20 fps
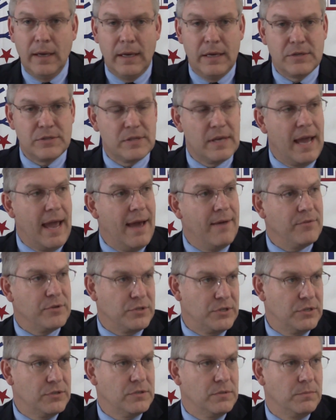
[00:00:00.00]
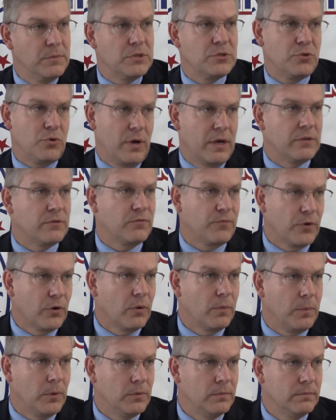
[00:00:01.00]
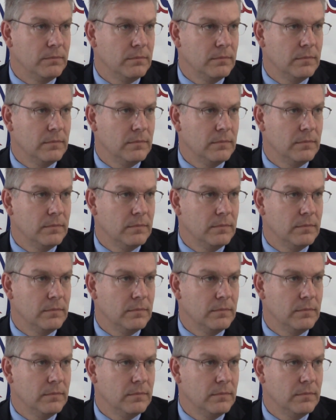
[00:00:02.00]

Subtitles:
Is to have a system that's transferable,